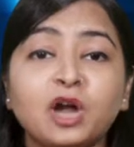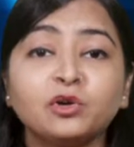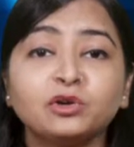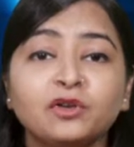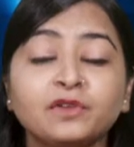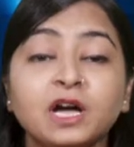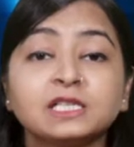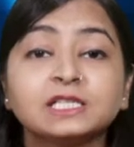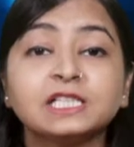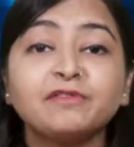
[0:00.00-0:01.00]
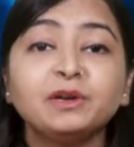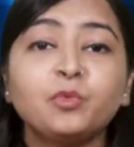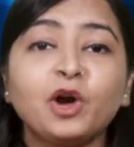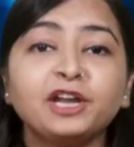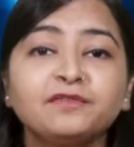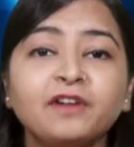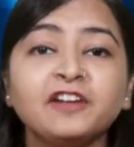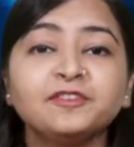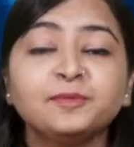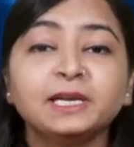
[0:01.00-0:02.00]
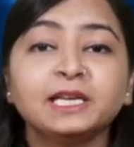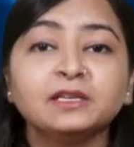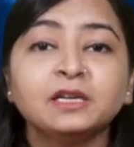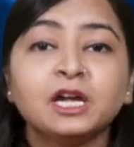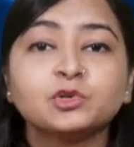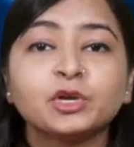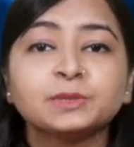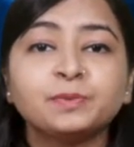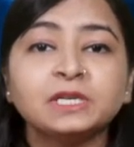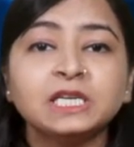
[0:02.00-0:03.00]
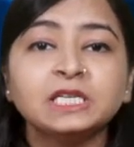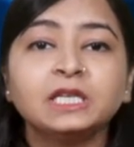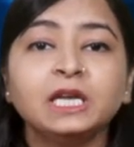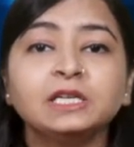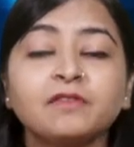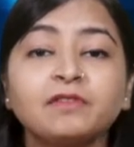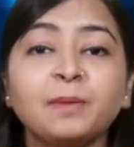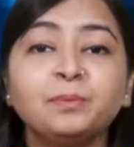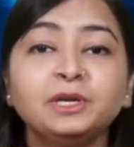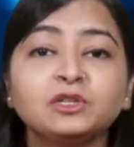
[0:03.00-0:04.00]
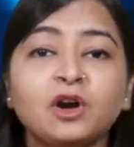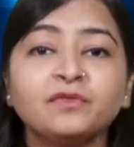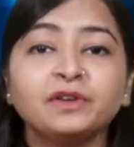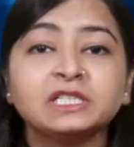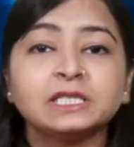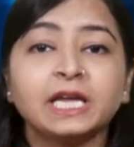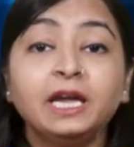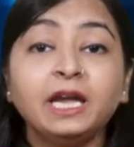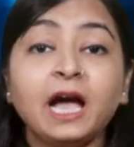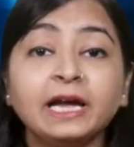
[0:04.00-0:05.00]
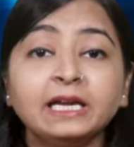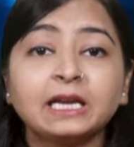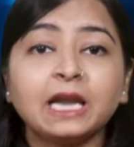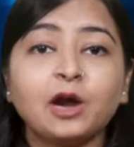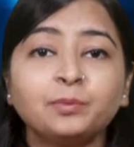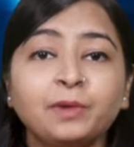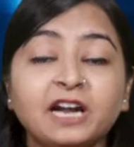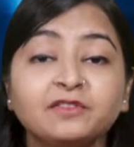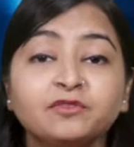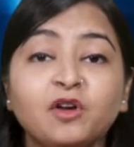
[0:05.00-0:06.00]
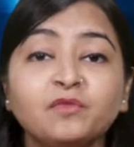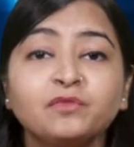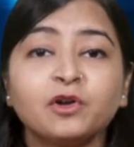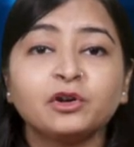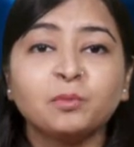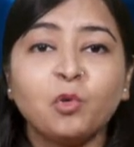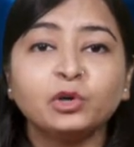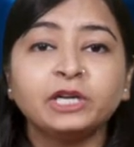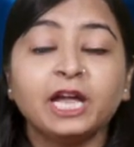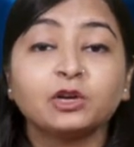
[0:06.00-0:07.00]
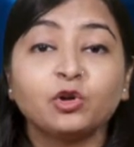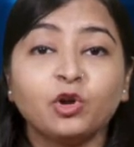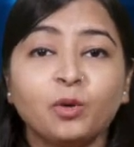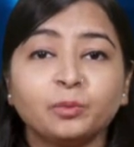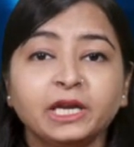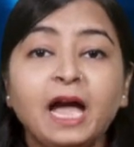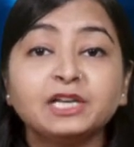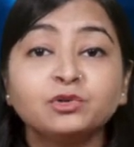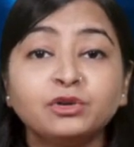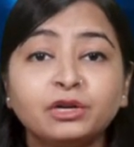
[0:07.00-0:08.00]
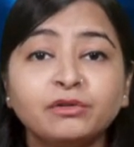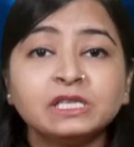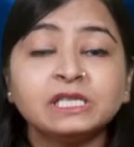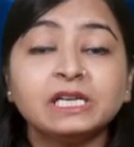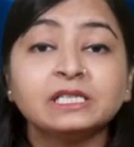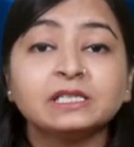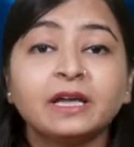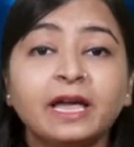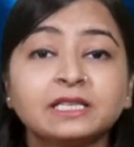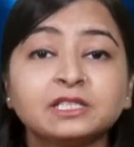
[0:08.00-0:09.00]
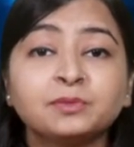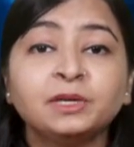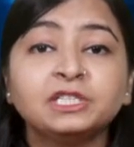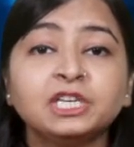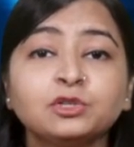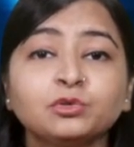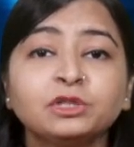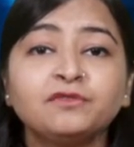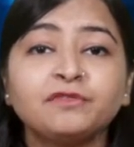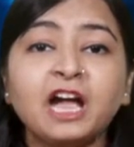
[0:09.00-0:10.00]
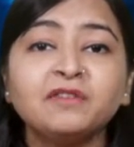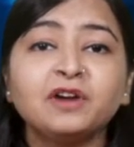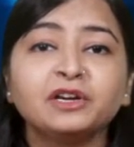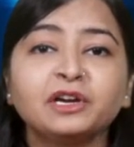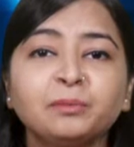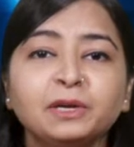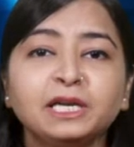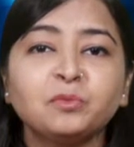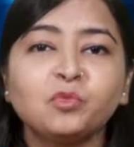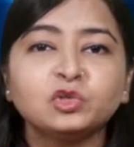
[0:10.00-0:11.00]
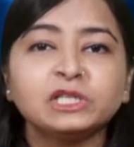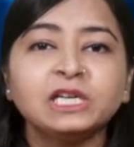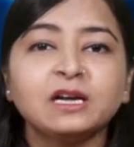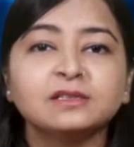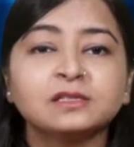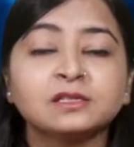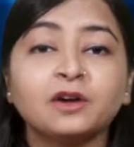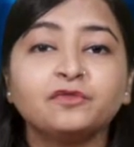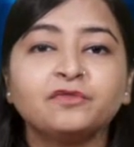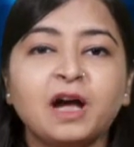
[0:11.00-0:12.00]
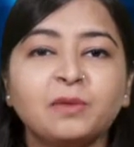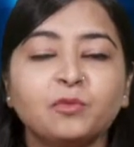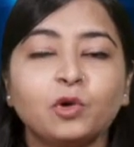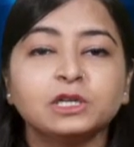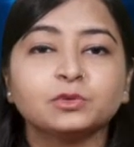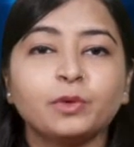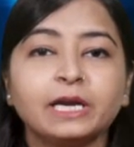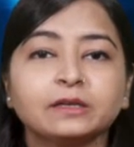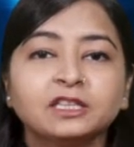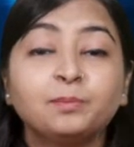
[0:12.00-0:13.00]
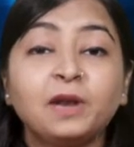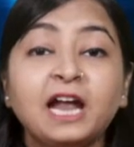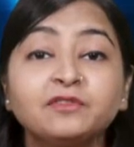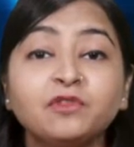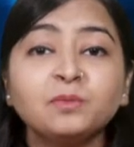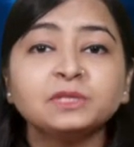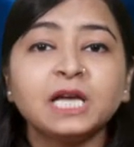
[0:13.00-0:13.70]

round of 7.5 million to expedite the development of its AI cloud platform for remote agronomy and to increase its accessibility to the 500 million mostly unserved farm worldwide. The platforms